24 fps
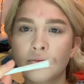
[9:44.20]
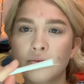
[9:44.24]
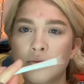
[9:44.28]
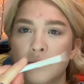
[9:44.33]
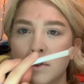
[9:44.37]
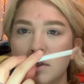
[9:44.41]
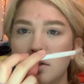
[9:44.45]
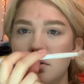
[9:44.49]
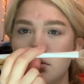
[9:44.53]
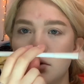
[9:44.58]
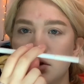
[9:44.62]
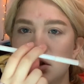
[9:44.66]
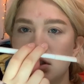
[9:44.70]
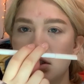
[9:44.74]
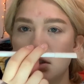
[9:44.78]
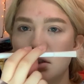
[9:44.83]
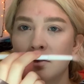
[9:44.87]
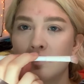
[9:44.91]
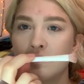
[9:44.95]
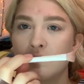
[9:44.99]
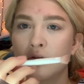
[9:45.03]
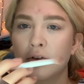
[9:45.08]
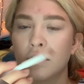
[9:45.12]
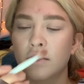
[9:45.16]
which is
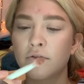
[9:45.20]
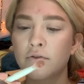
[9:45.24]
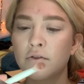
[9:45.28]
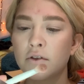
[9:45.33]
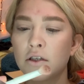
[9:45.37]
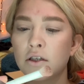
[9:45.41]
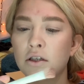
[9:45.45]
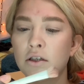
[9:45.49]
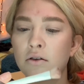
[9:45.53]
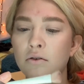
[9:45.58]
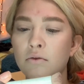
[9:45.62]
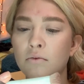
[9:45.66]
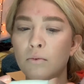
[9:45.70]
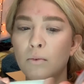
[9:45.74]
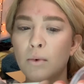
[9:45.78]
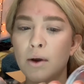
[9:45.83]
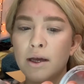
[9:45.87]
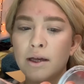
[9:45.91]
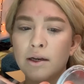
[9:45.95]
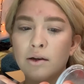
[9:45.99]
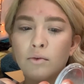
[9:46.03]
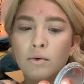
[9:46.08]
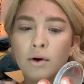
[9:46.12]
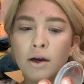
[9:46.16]
a fluffy Wet
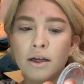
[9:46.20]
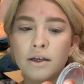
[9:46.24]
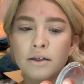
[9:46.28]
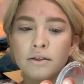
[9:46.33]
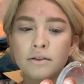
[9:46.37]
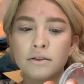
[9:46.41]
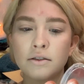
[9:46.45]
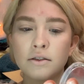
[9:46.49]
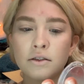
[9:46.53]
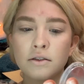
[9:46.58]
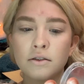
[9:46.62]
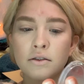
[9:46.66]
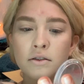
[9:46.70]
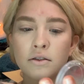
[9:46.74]
n Wild